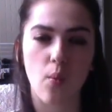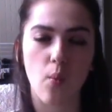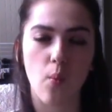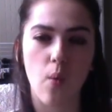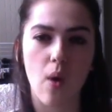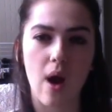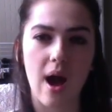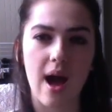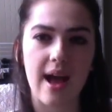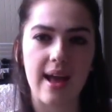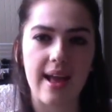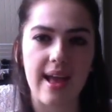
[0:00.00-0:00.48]

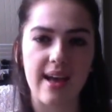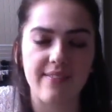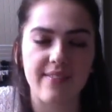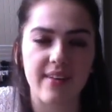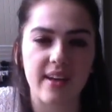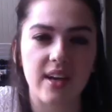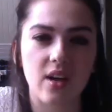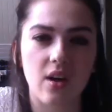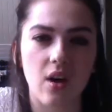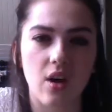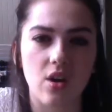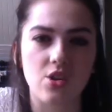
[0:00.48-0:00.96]
why have
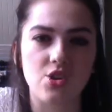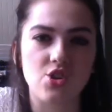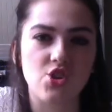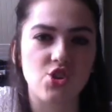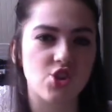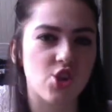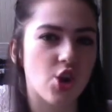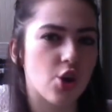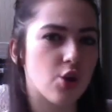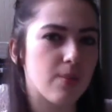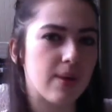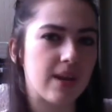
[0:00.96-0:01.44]
got
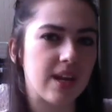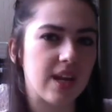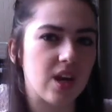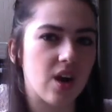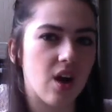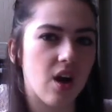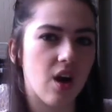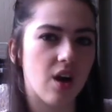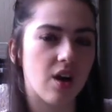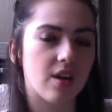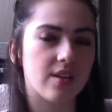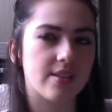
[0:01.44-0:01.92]
so many
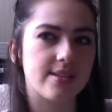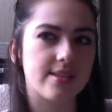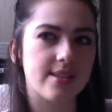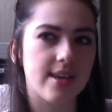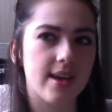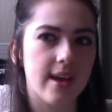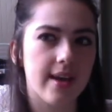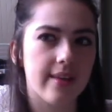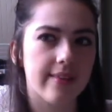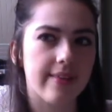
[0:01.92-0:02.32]
cards